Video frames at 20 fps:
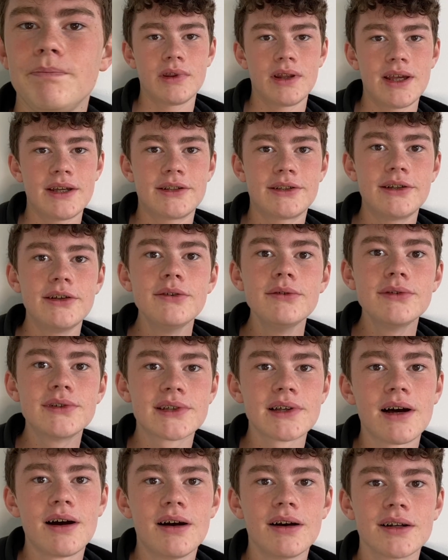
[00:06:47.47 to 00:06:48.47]
Like two
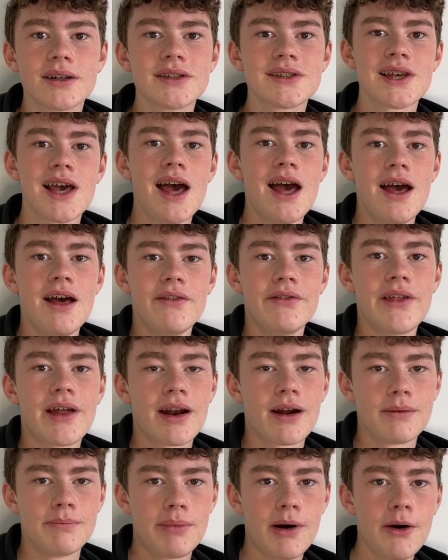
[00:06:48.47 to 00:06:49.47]
songs that
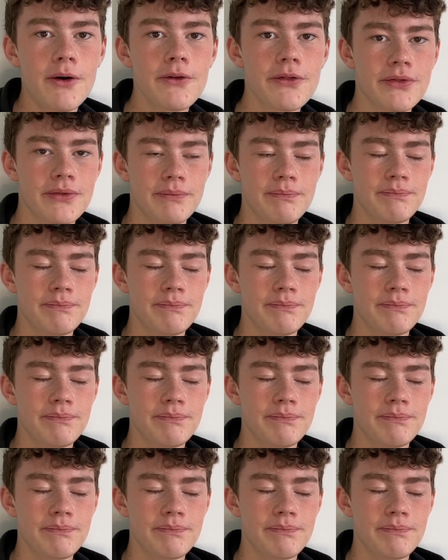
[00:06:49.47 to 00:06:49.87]
are both...